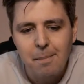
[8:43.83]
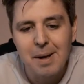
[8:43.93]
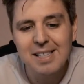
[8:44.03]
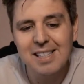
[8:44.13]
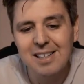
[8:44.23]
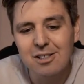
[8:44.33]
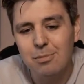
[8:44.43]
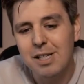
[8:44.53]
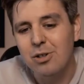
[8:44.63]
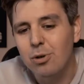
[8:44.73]
basically to
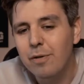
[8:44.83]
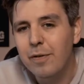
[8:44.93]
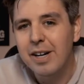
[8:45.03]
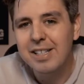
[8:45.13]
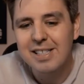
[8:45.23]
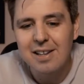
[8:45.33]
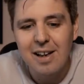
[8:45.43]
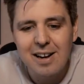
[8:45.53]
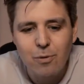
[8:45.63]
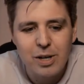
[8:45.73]
be notified as
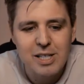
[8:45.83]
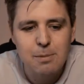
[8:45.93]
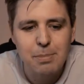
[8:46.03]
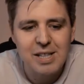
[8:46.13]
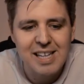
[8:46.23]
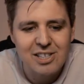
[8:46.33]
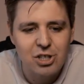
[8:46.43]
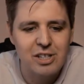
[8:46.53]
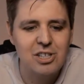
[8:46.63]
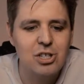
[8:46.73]
anyone is
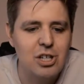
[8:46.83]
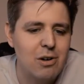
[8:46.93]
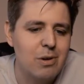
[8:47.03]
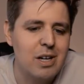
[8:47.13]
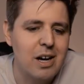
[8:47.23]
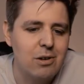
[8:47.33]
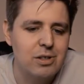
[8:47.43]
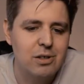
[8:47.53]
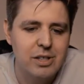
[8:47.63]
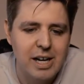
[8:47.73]
potentially sharing
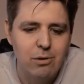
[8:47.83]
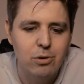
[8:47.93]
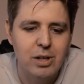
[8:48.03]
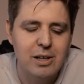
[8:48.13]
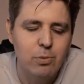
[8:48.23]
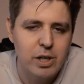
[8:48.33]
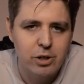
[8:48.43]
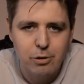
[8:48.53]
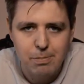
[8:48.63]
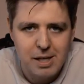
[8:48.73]
out their download link with
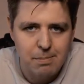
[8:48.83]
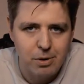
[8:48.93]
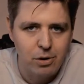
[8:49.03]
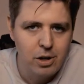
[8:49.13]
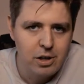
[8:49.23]
other people.